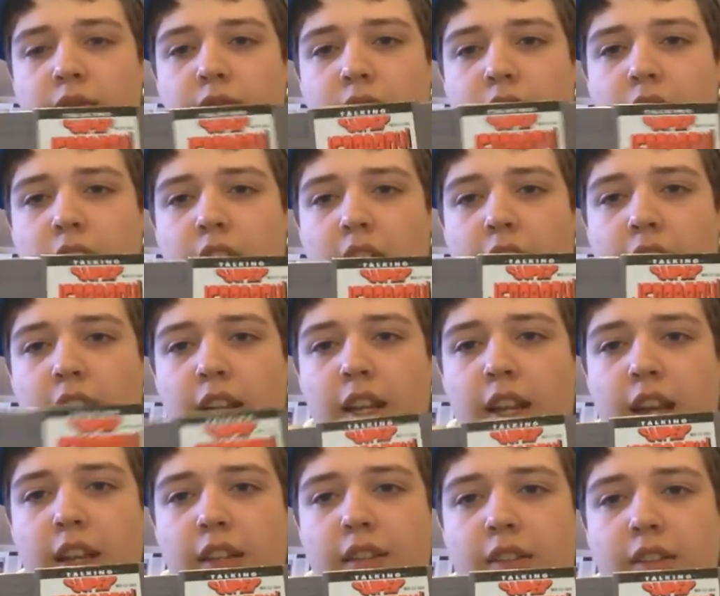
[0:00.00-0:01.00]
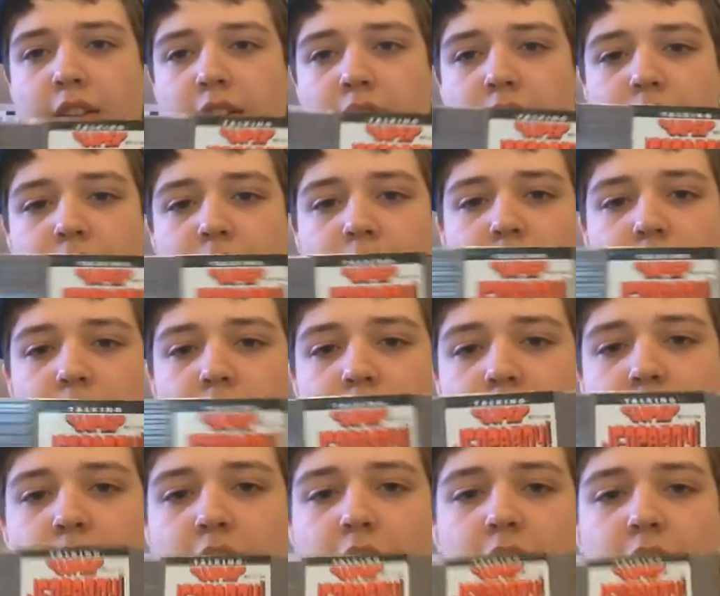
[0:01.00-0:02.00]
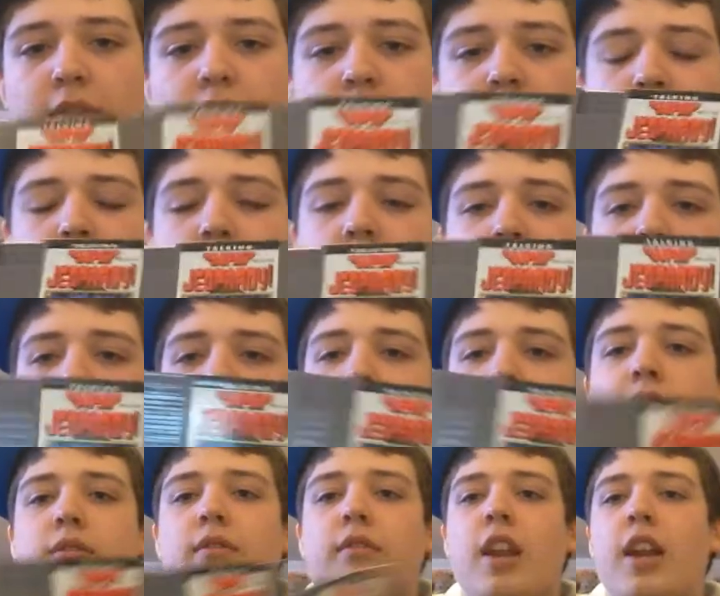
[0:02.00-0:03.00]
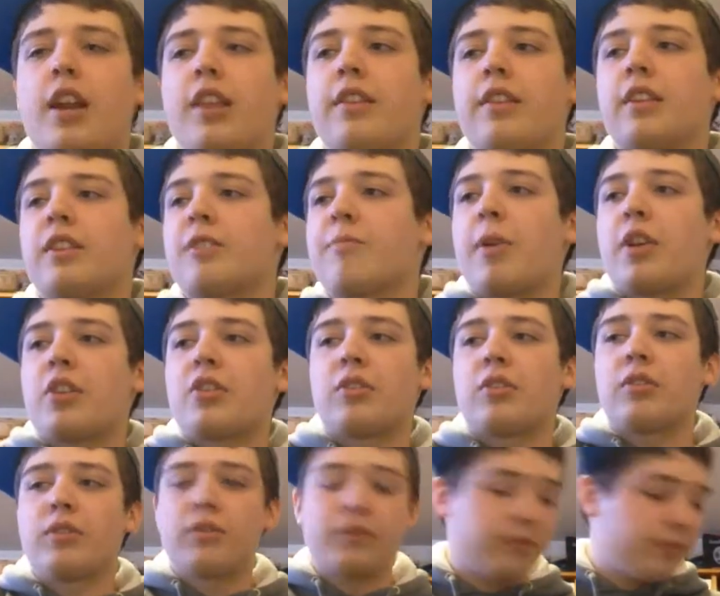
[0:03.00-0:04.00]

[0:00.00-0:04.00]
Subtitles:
the NES, so there's not it's not anything special.